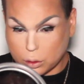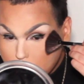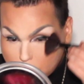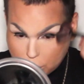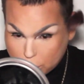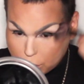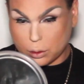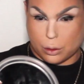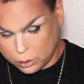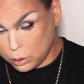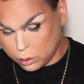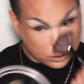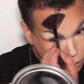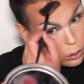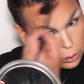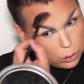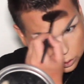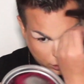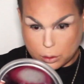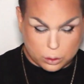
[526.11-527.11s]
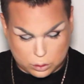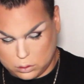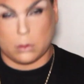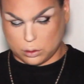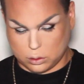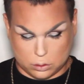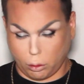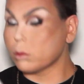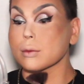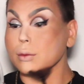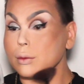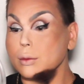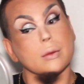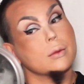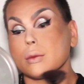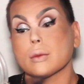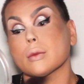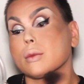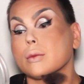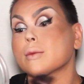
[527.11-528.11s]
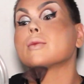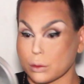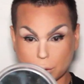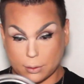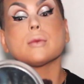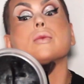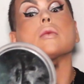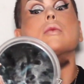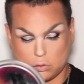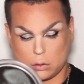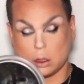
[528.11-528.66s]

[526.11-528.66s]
to define the smaller areas